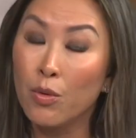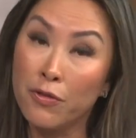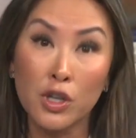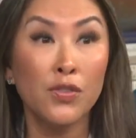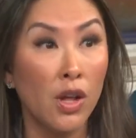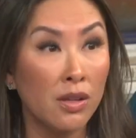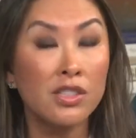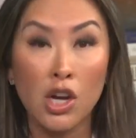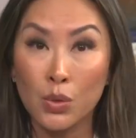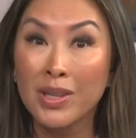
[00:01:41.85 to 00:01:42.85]
Well, first of all,
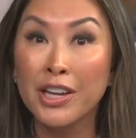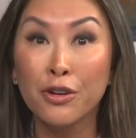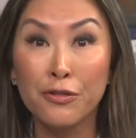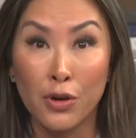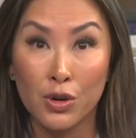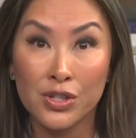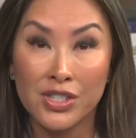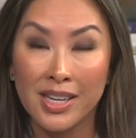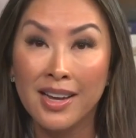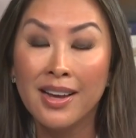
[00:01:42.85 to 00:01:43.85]
talk to a lender
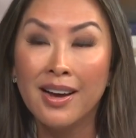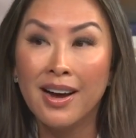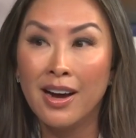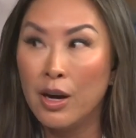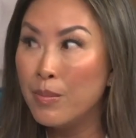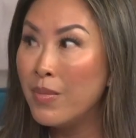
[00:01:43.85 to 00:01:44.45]
first. Um,